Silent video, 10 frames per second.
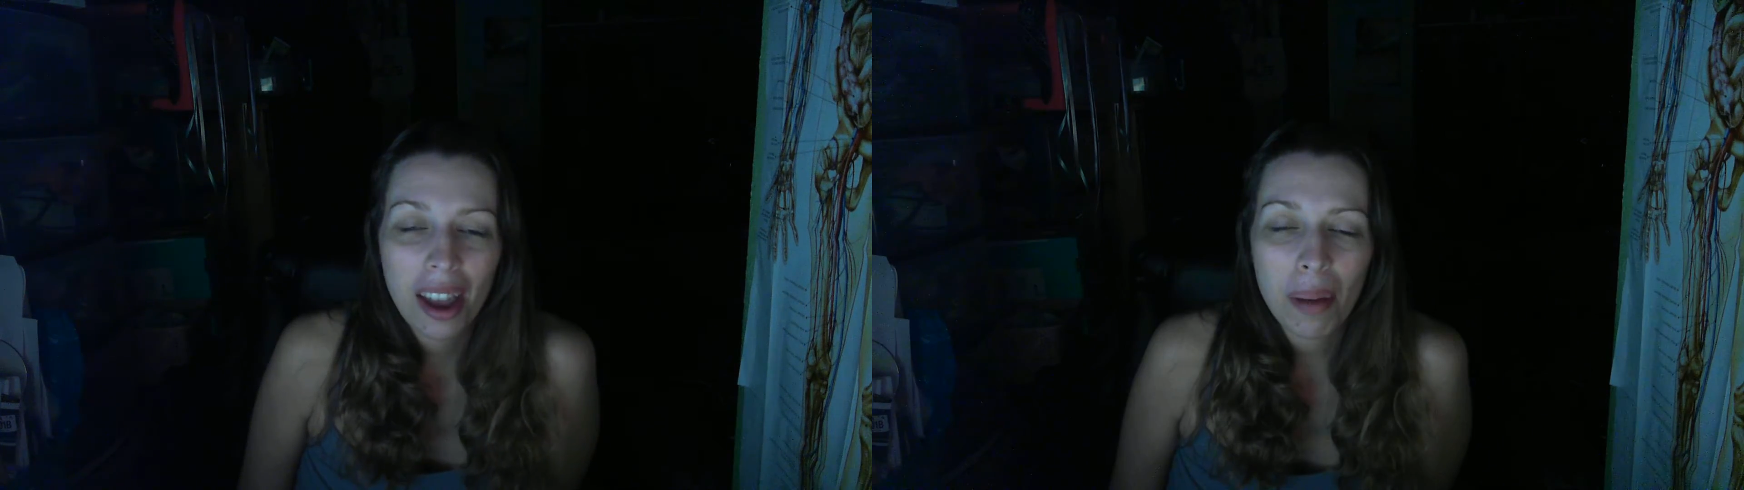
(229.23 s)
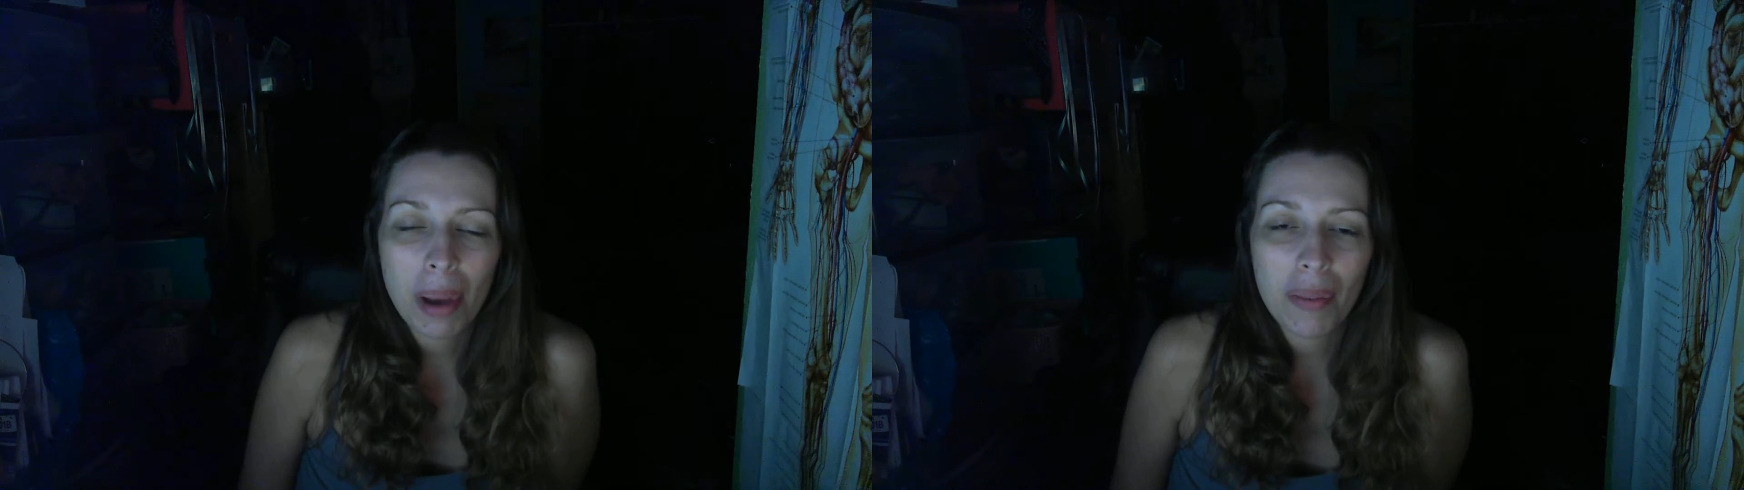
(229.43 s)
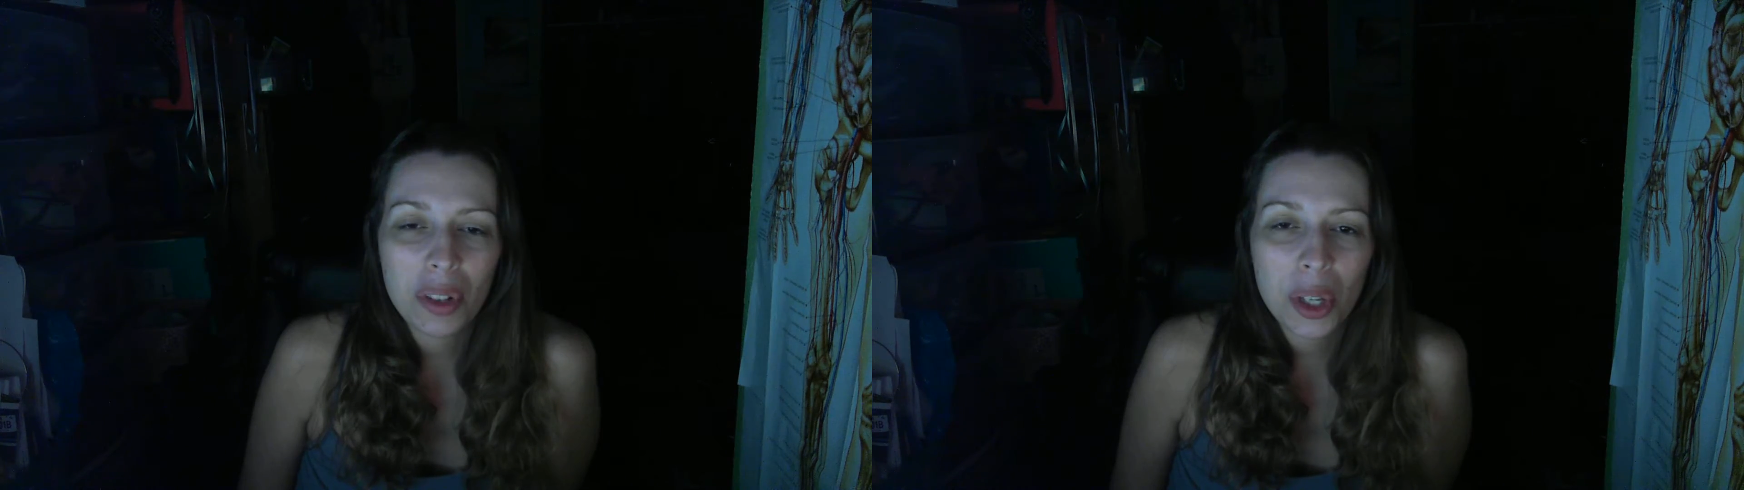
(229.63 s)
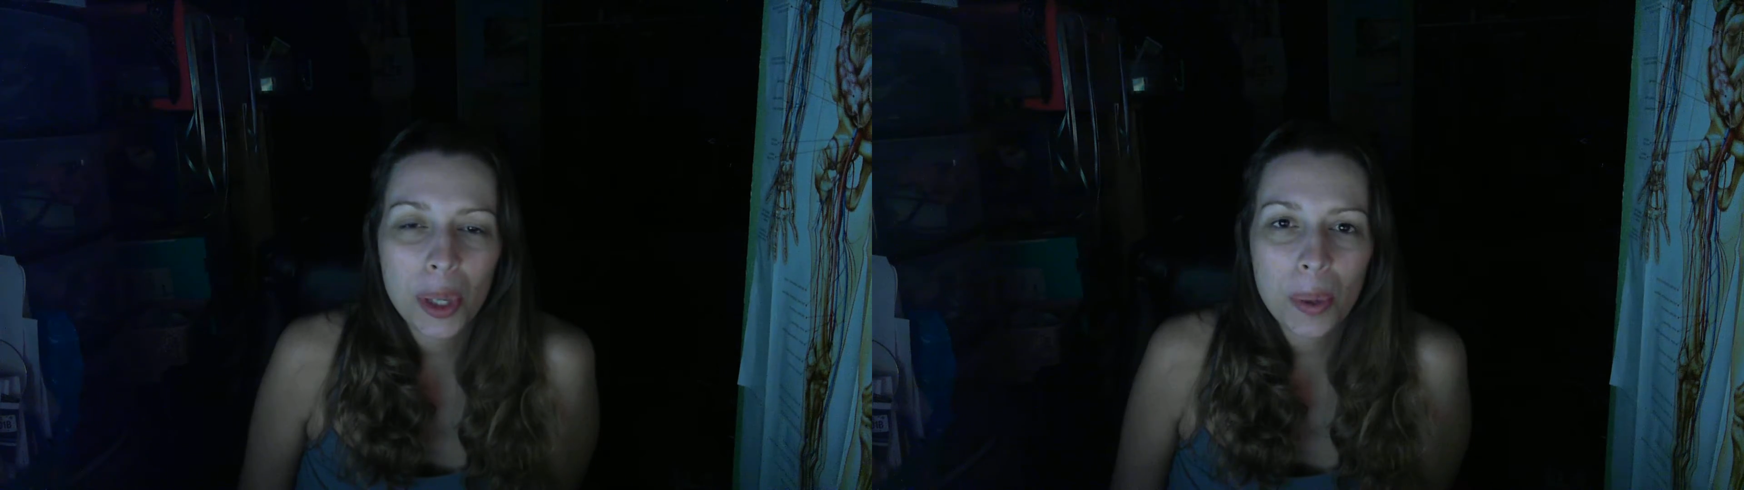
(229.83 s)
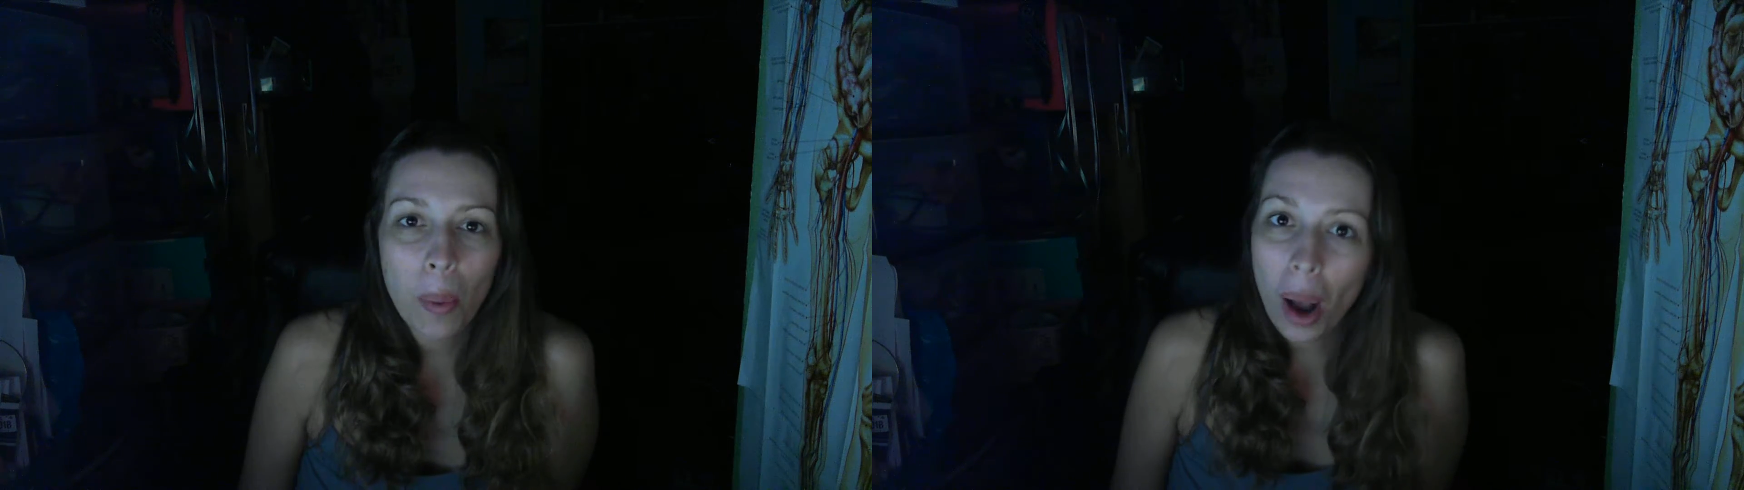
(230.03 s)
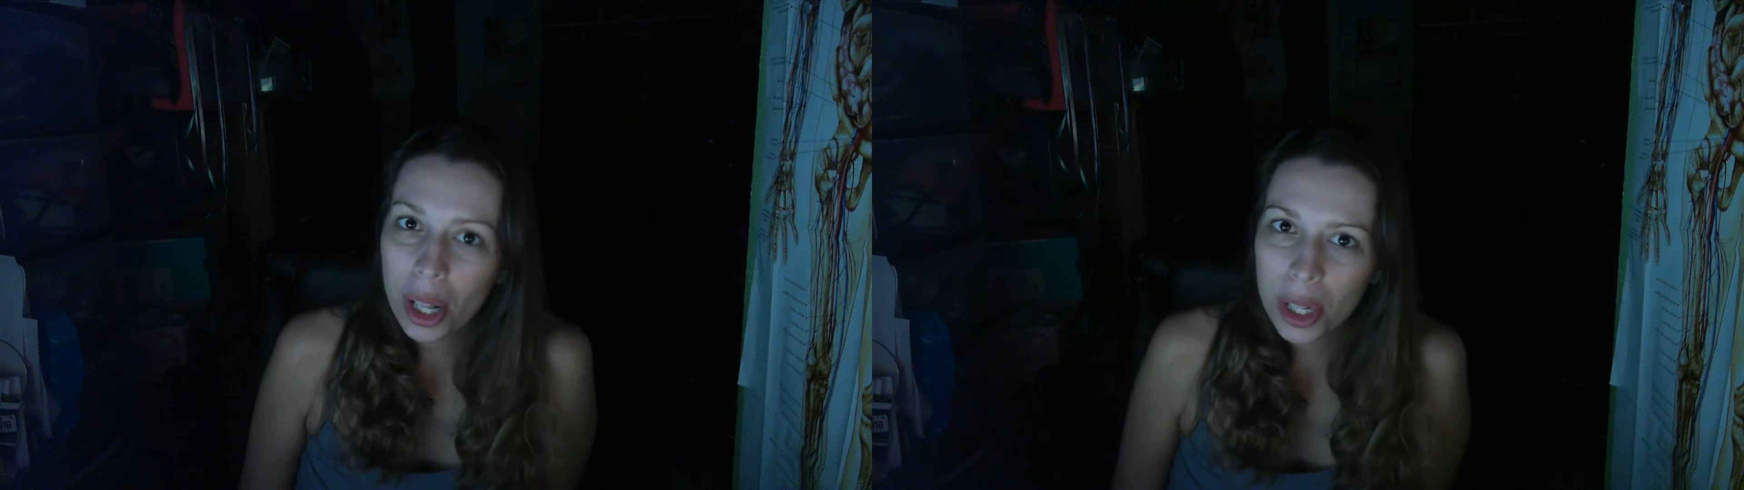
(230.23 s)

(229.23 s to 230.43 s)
I'm having to squat